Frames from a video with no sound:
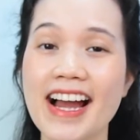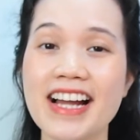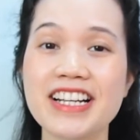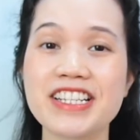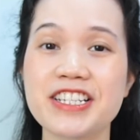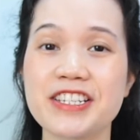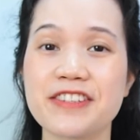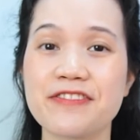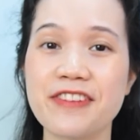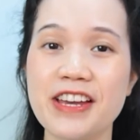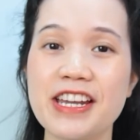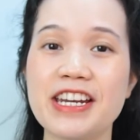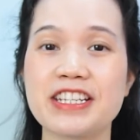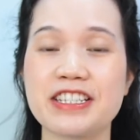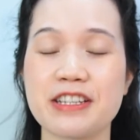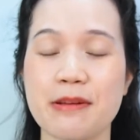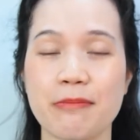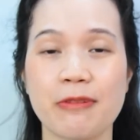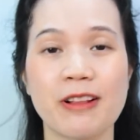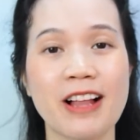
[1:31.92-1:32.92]
I just
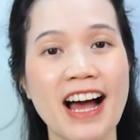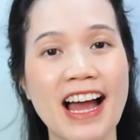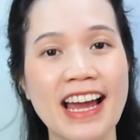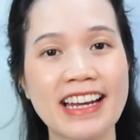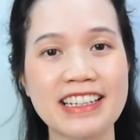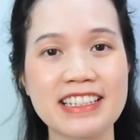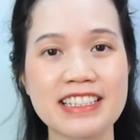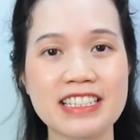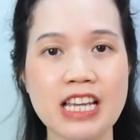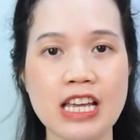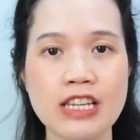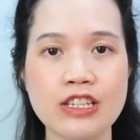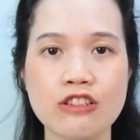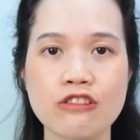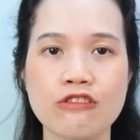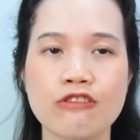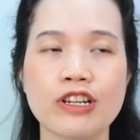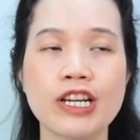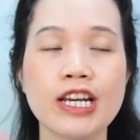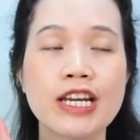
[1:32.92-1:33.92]
finished applying the
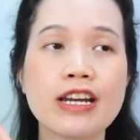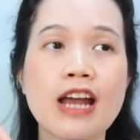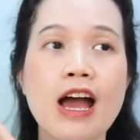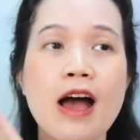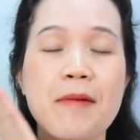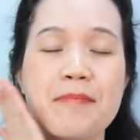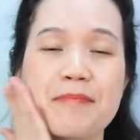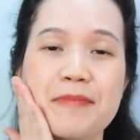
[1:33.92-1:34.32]
sunscreen.